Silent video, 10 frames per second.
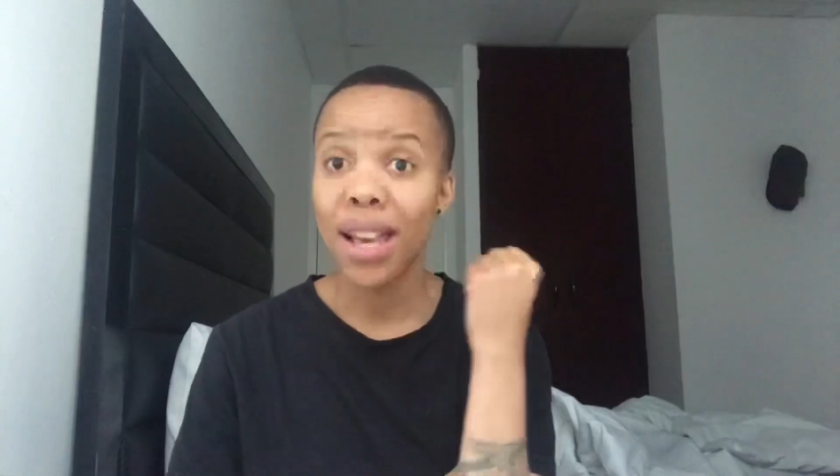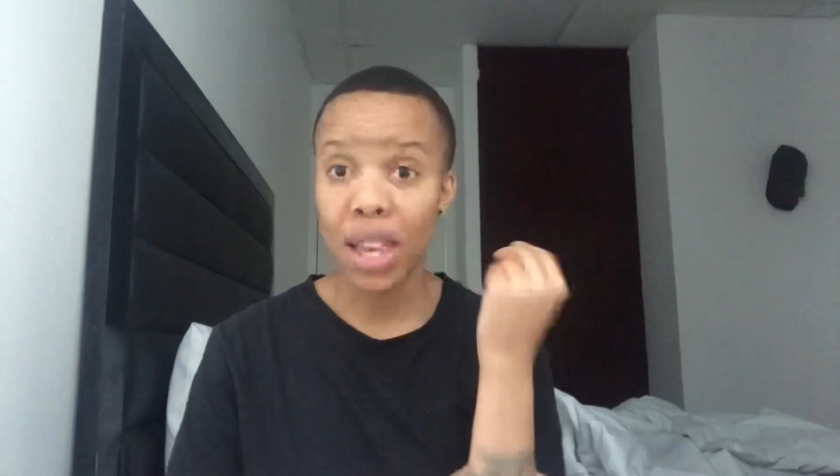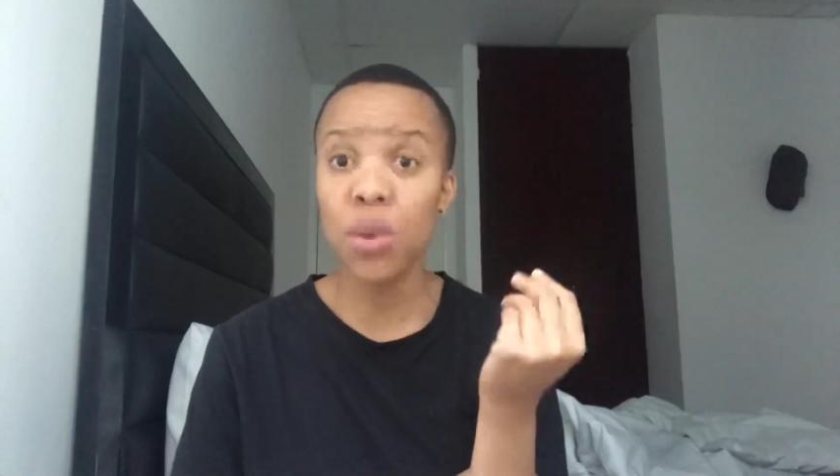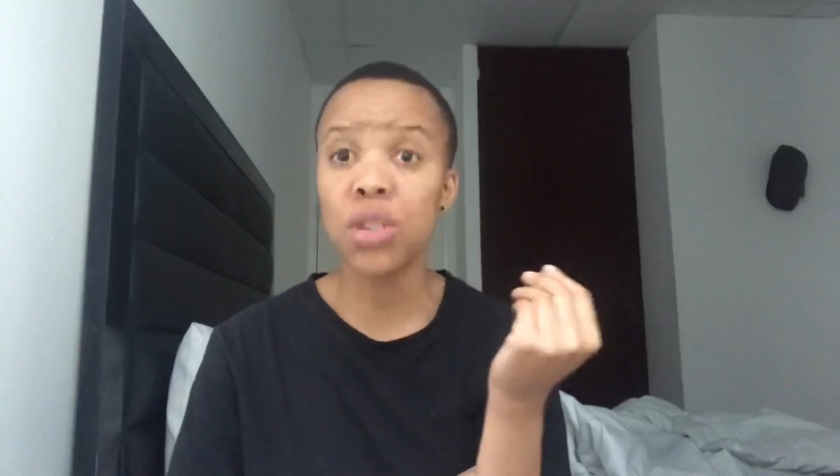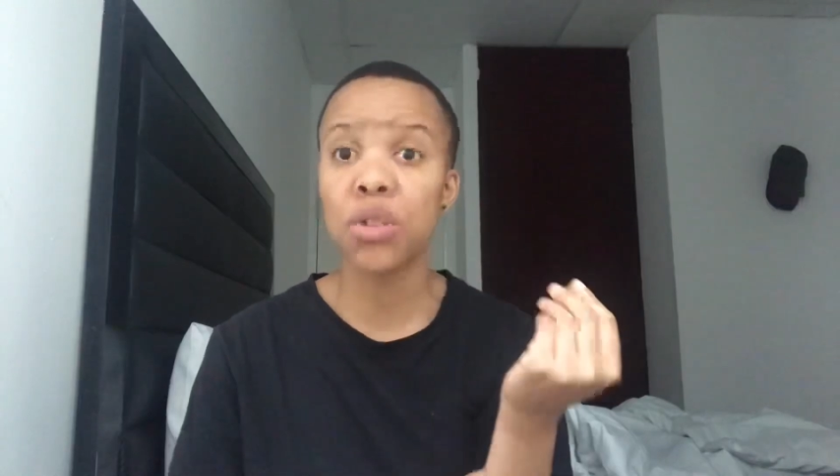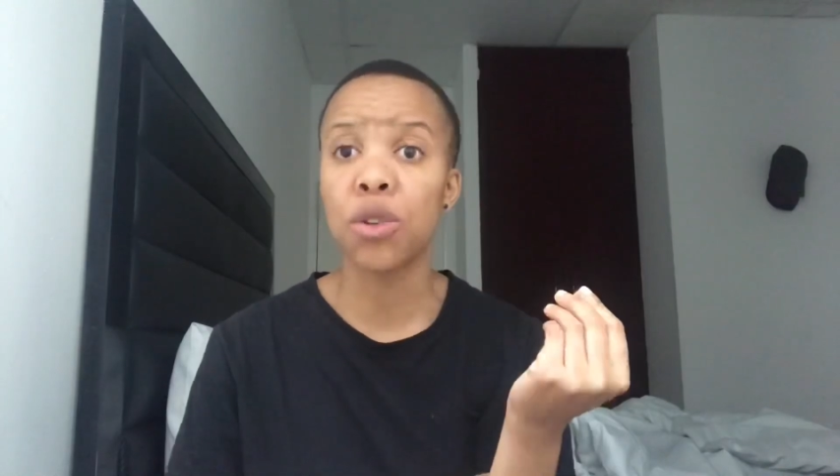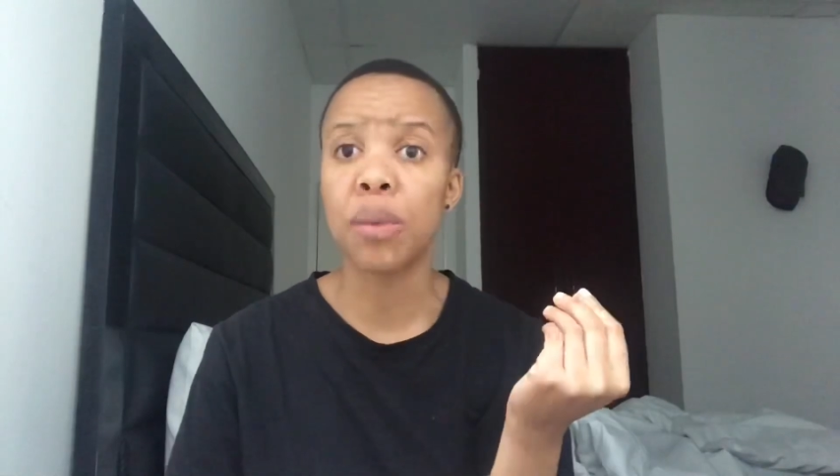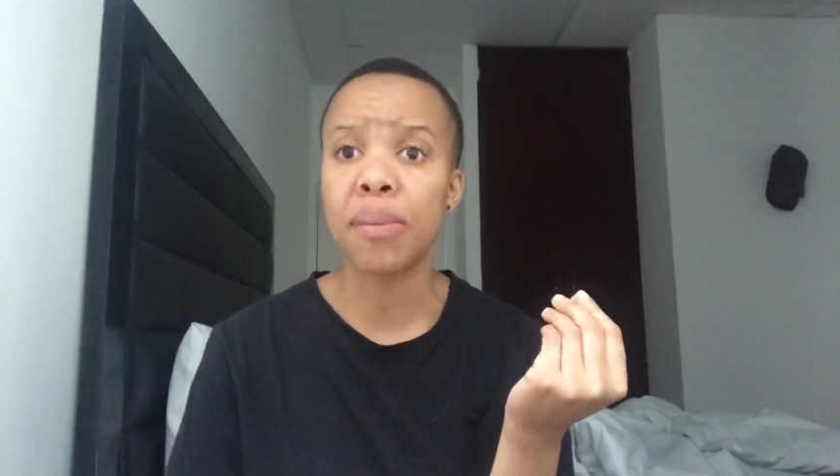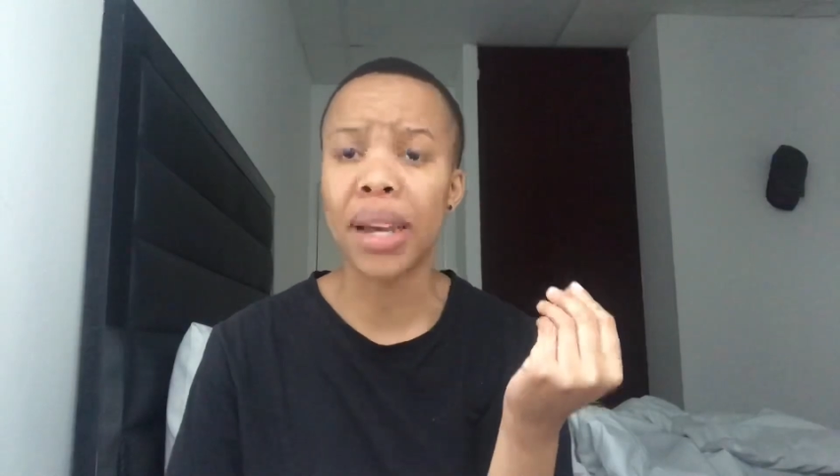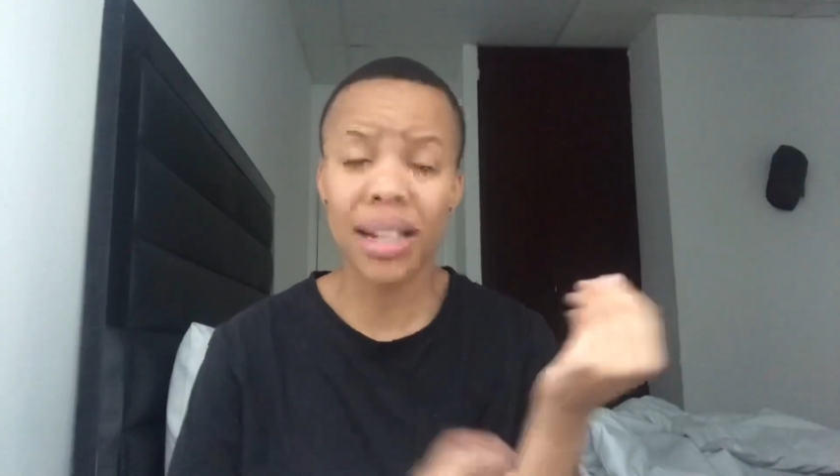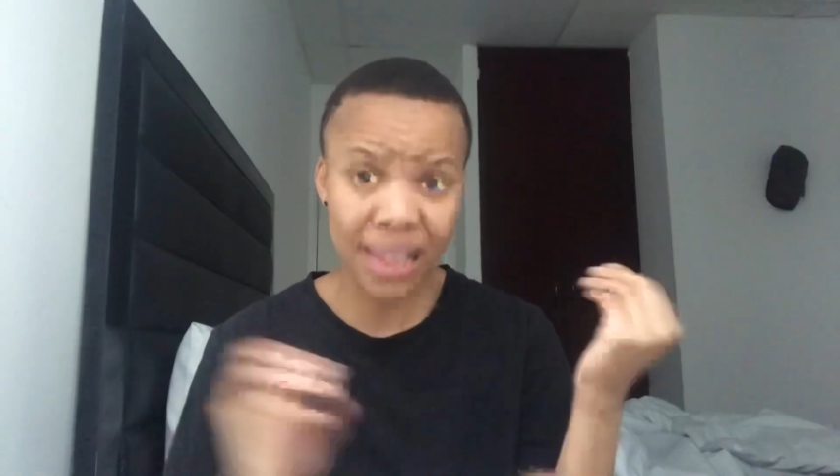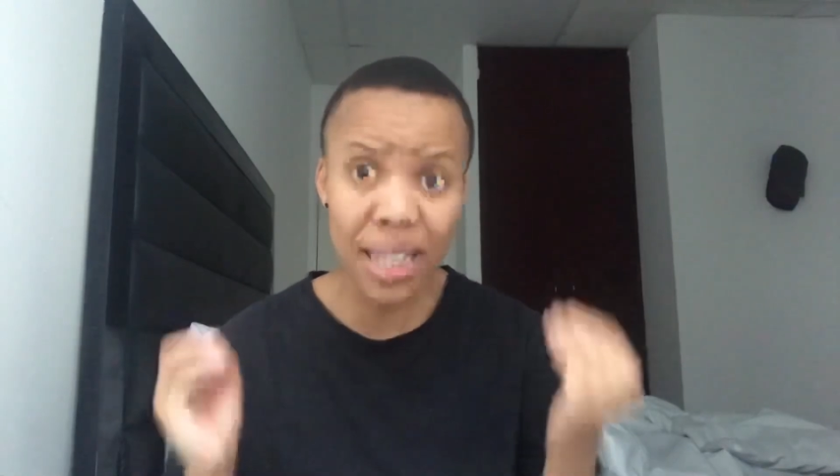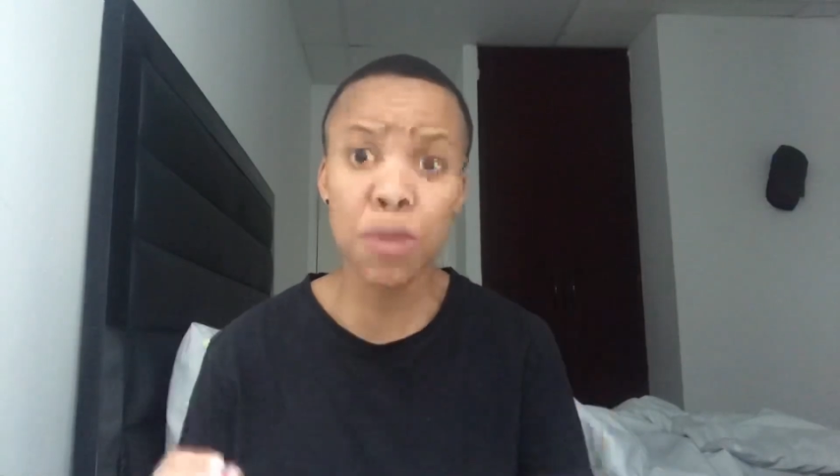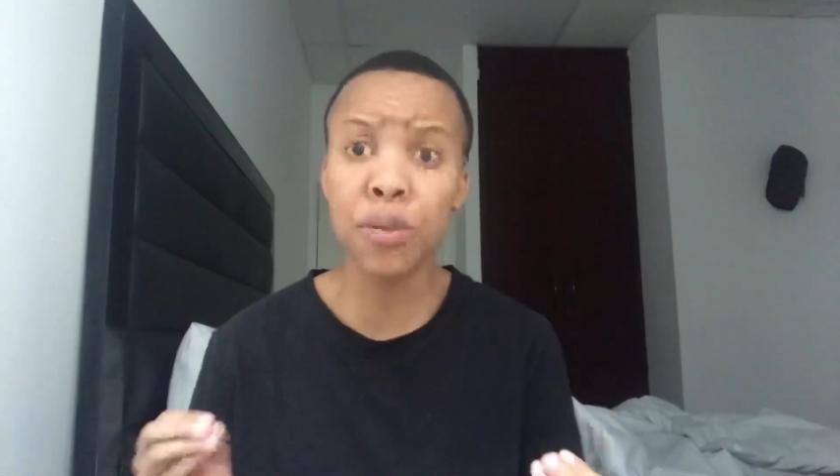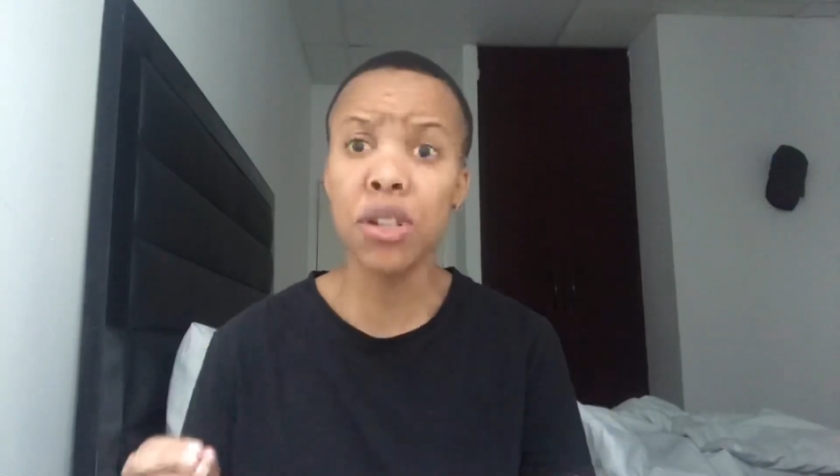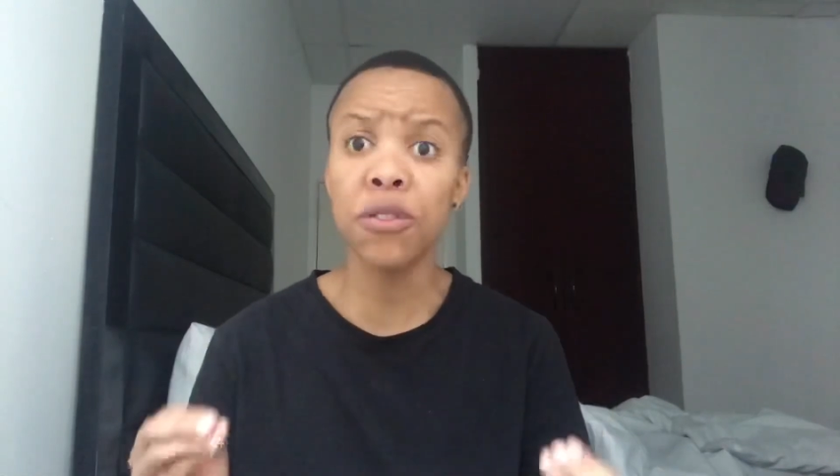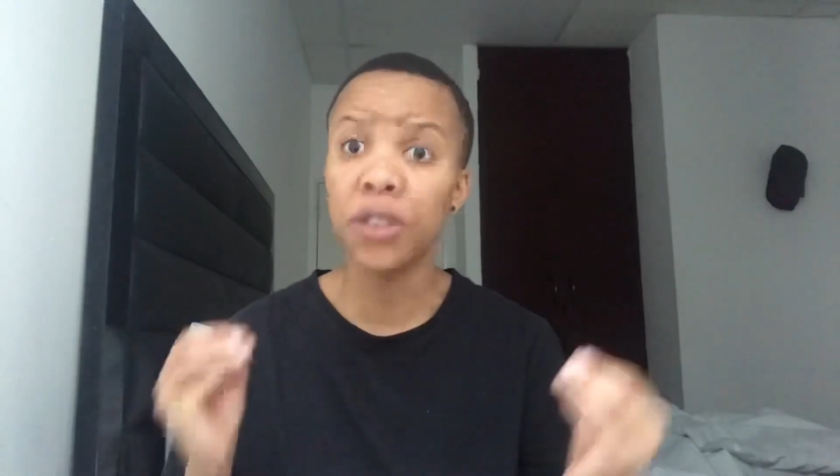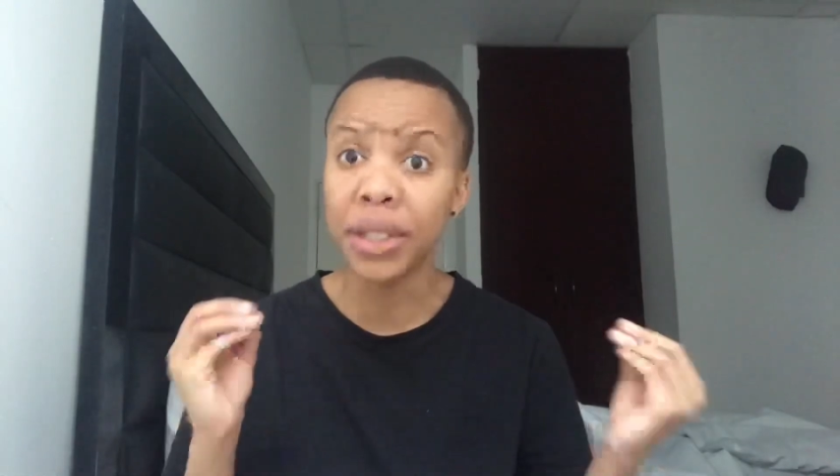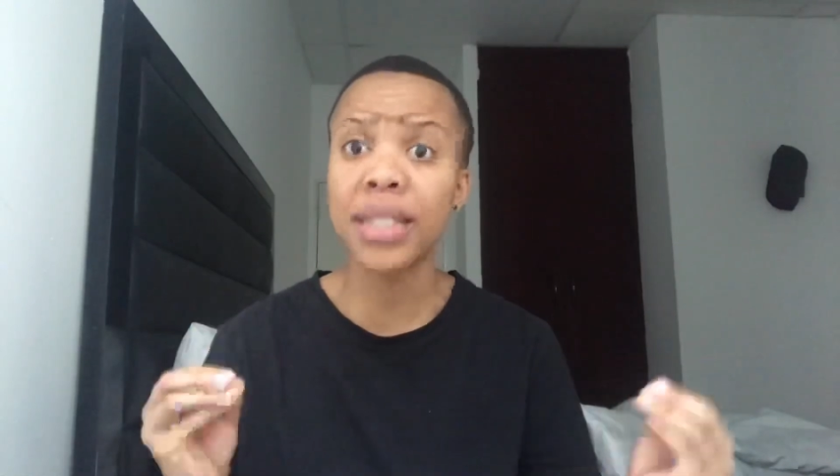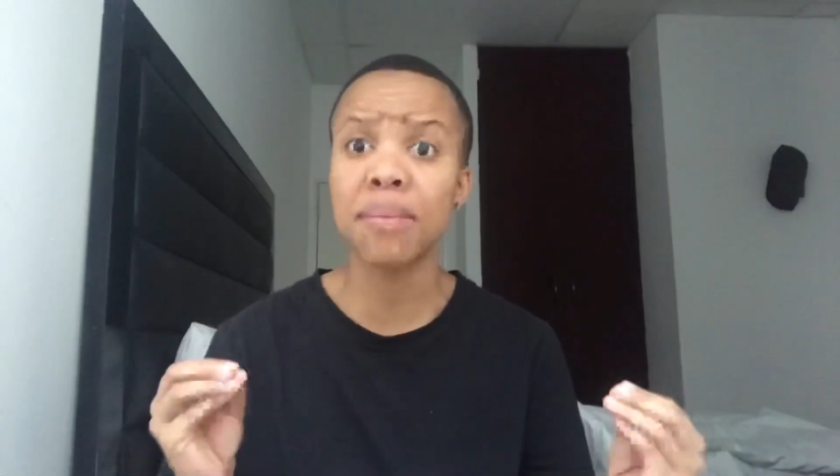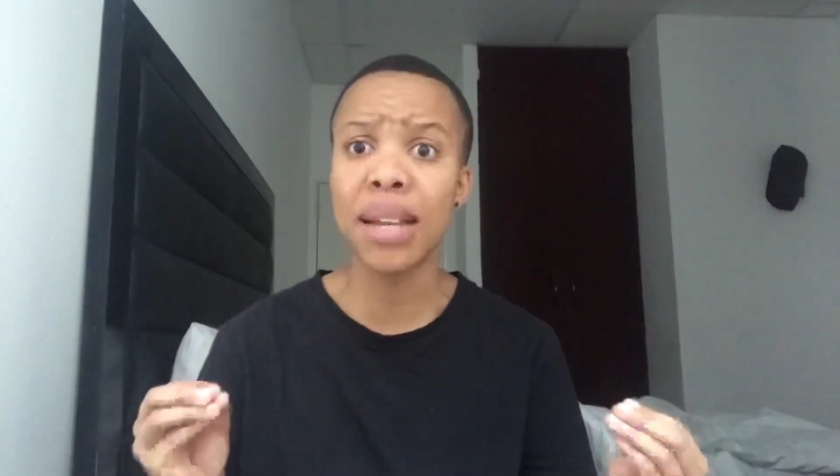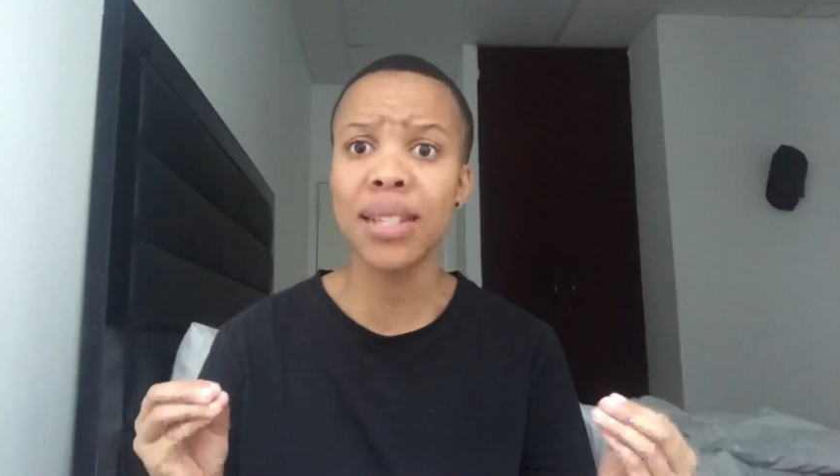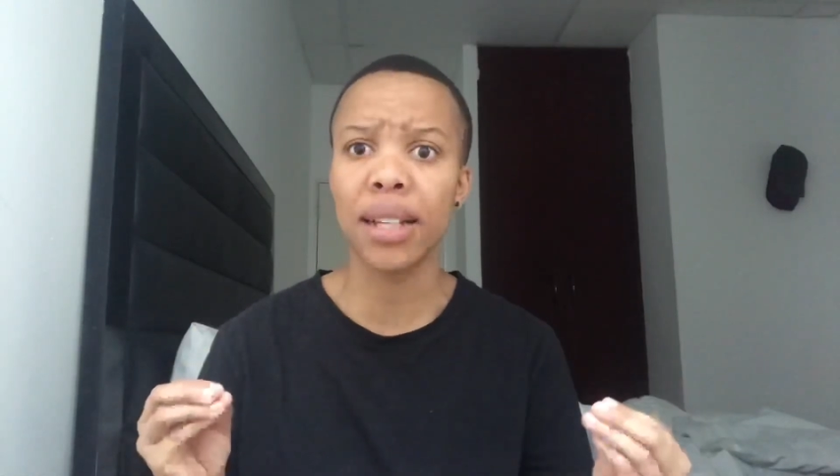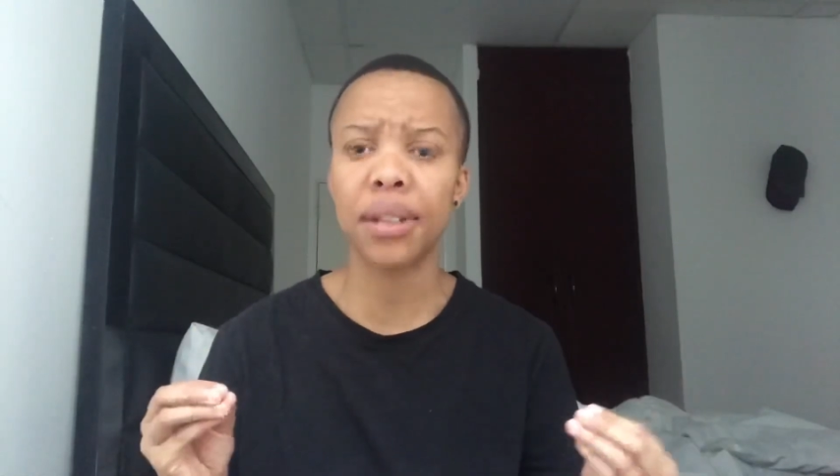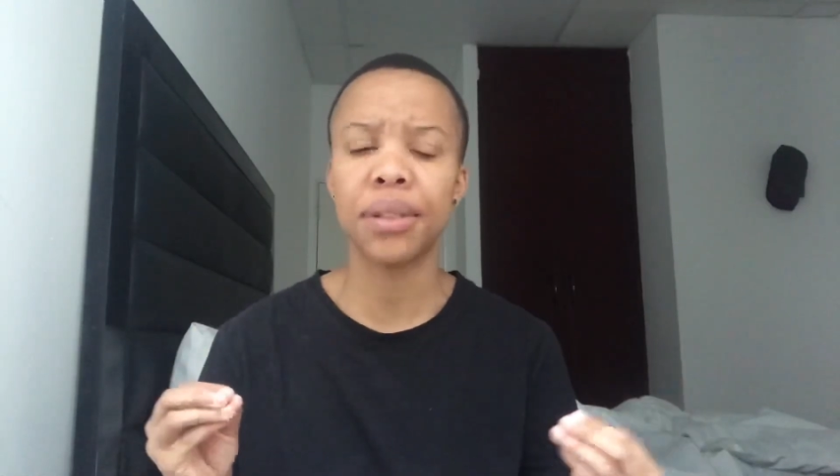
He wants to know me better. That's beautiful. That's amazing.